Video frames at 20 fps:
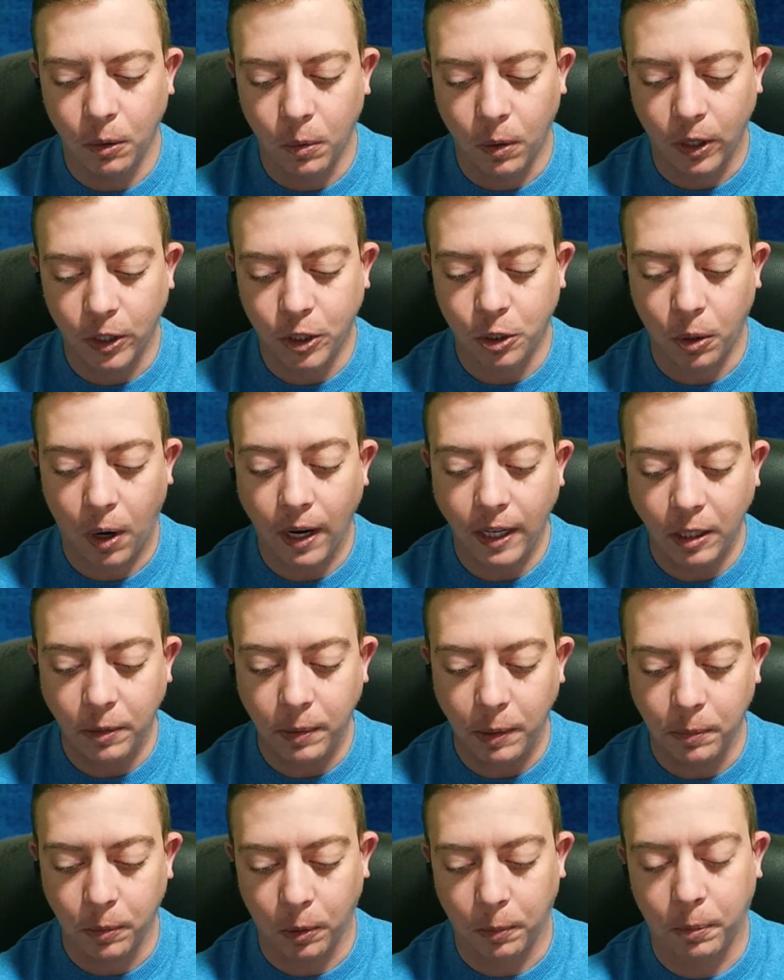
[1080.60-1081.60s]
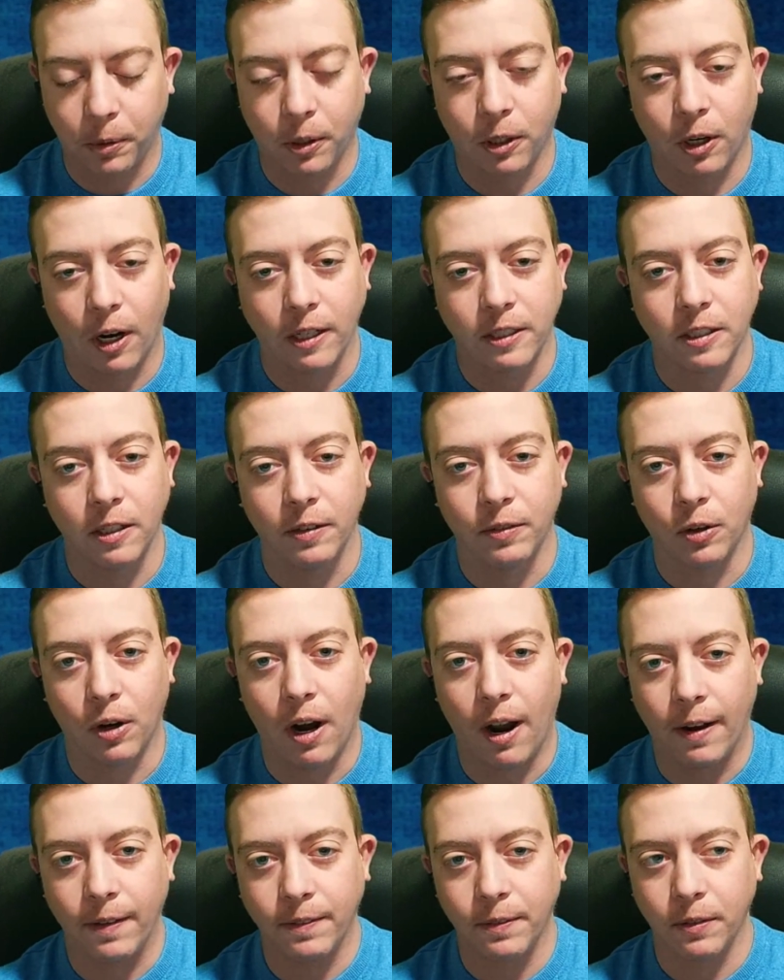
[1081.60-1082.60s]
trying to be more progressive or
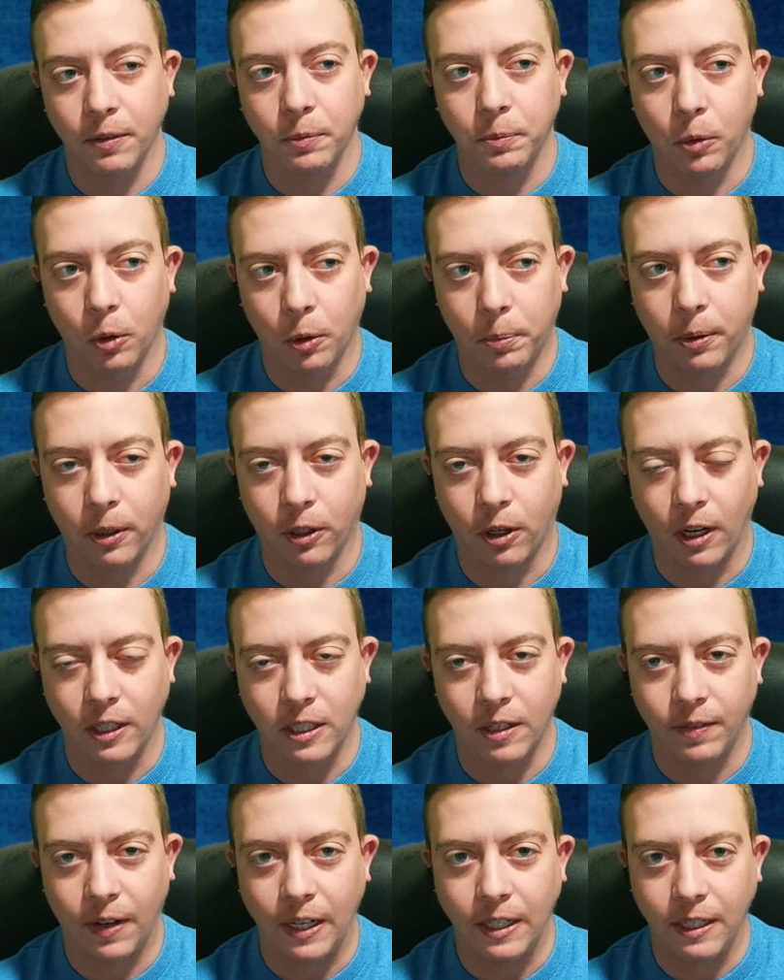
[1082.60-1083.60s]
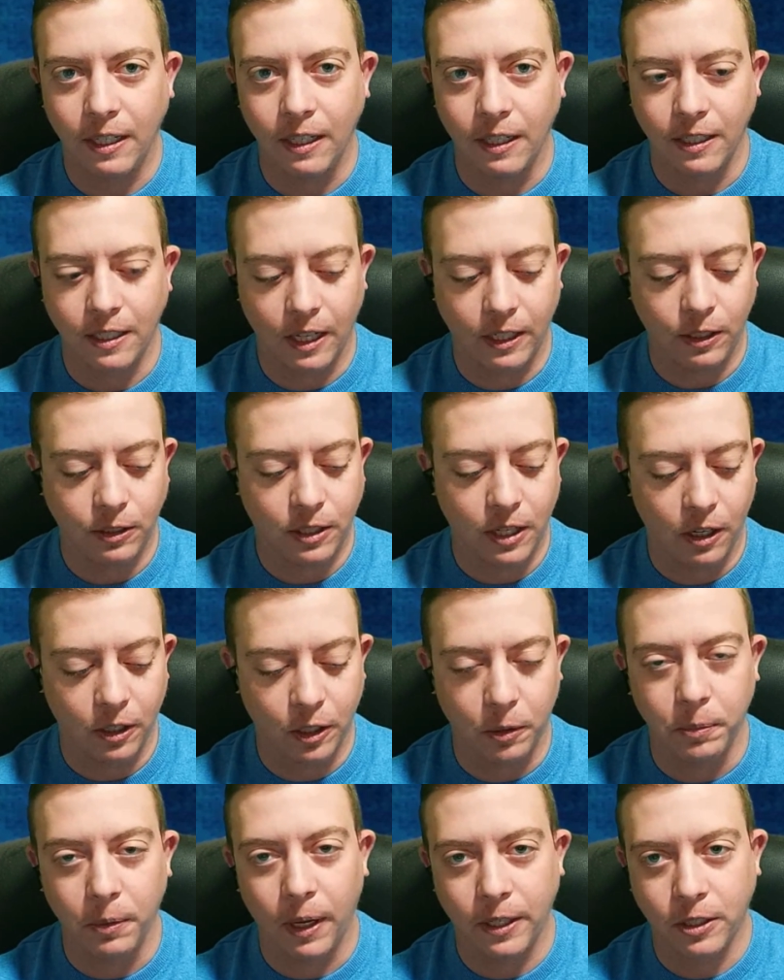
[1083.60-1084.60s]
have more progressive ideas, and you tell
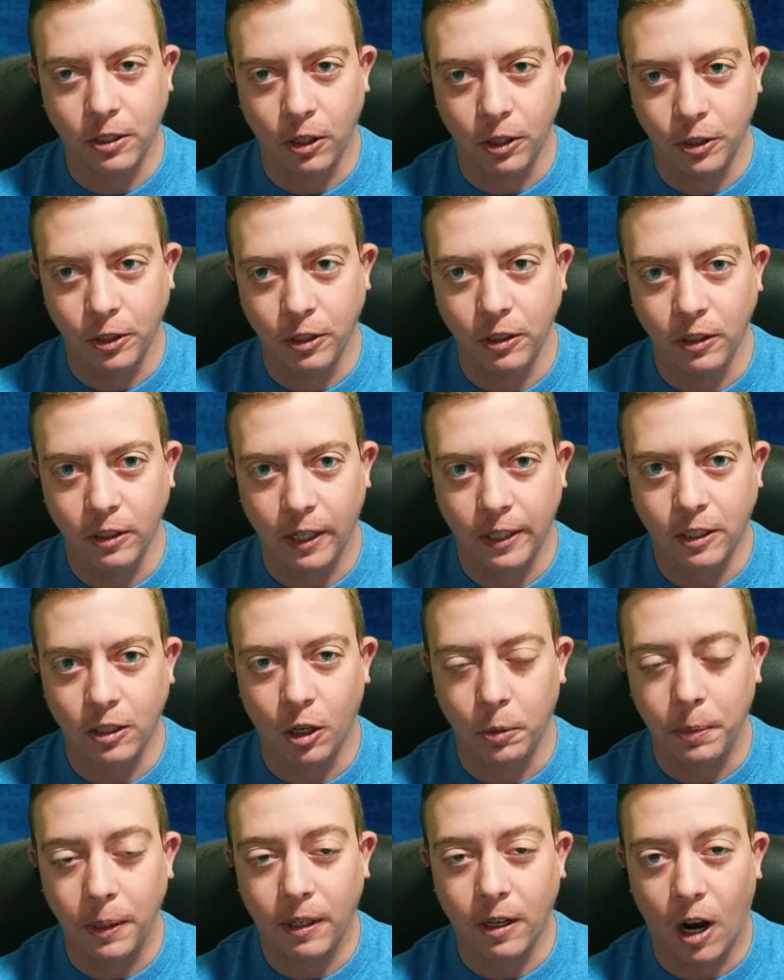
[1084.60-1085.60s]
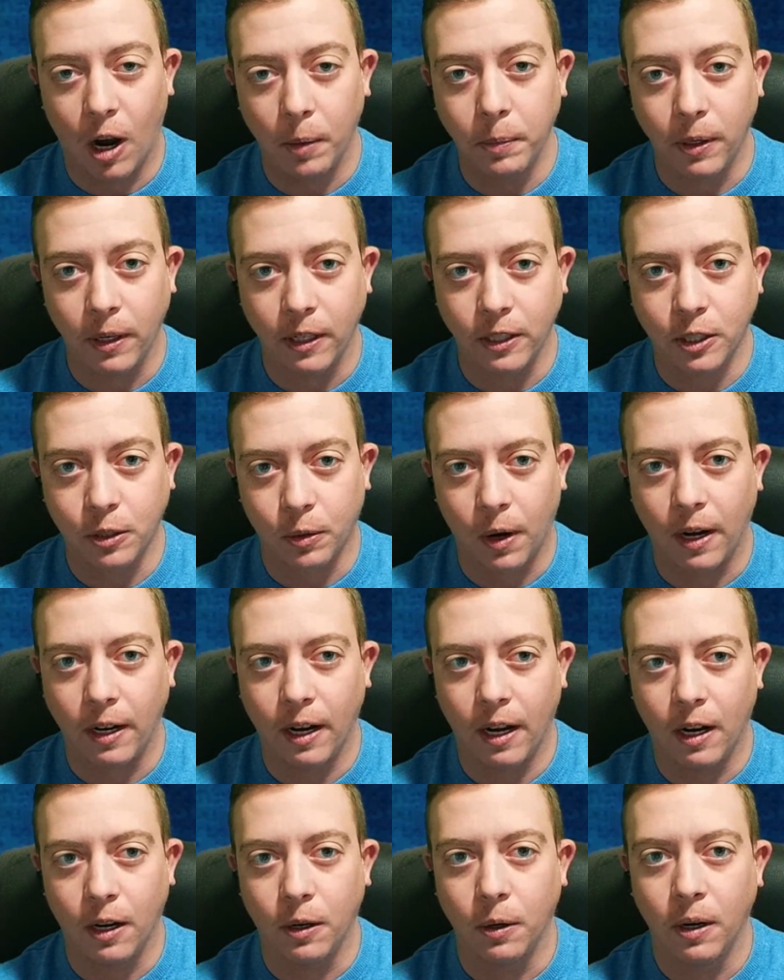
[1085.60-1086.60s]
them, let's all be communist right
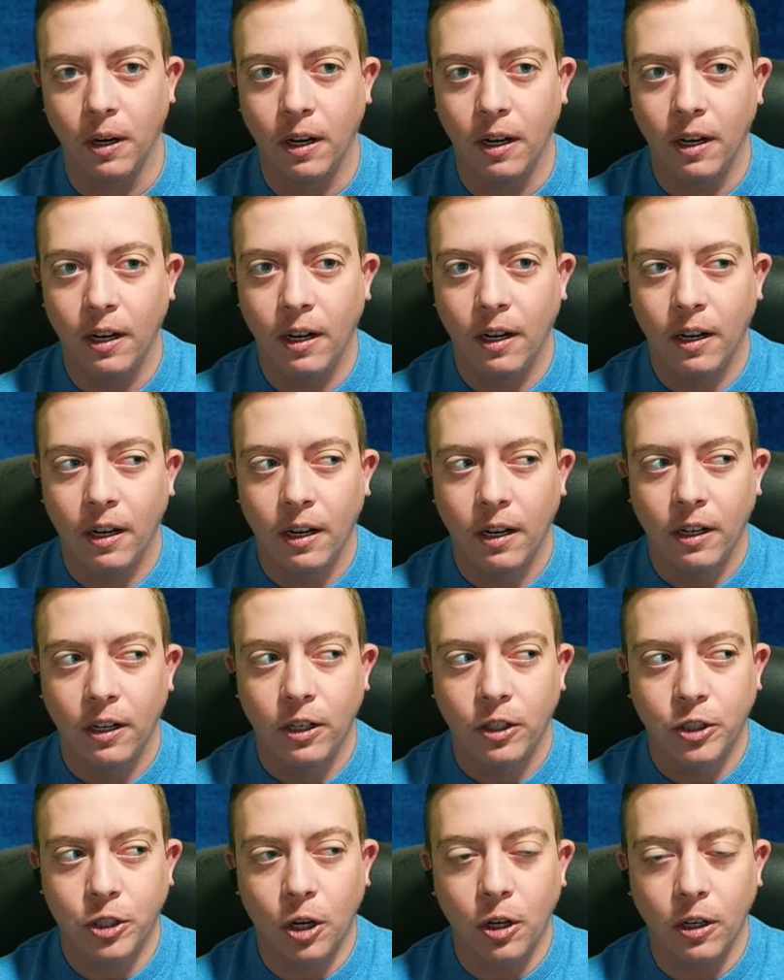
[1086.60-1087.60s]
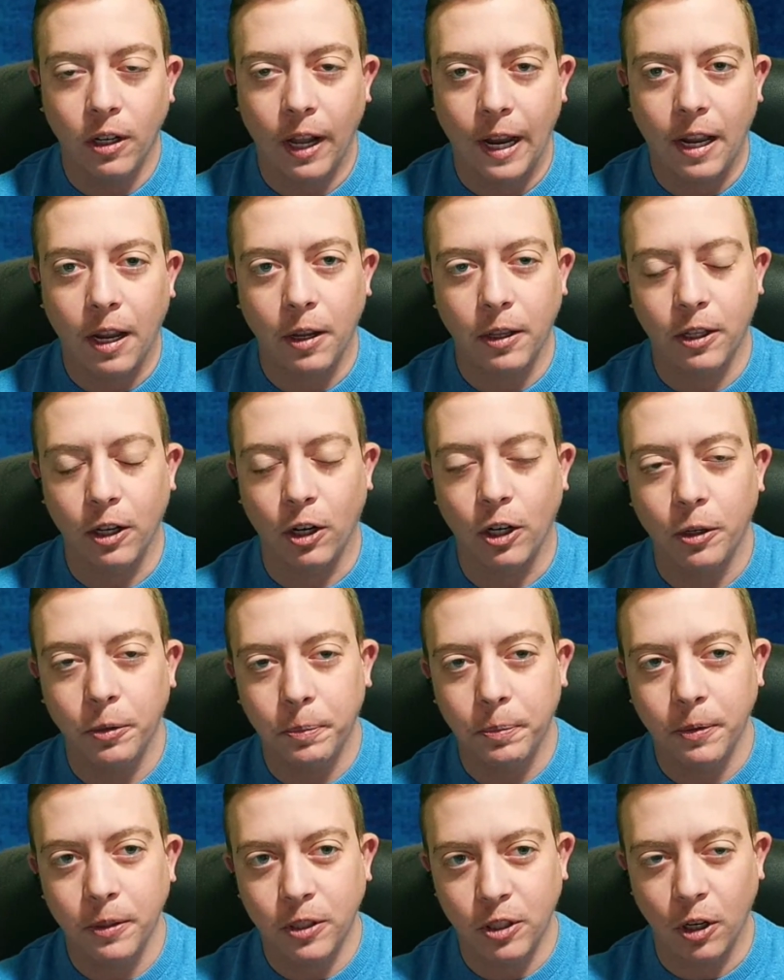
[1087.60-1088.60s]
now. Sure, like there
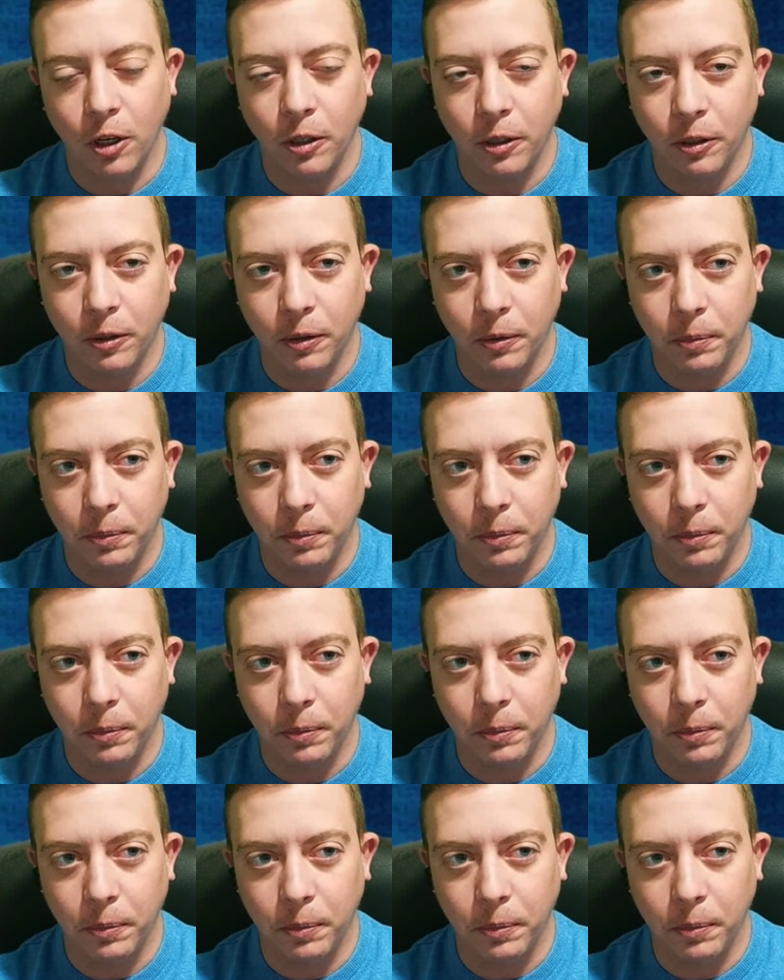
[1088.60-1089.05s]
are certain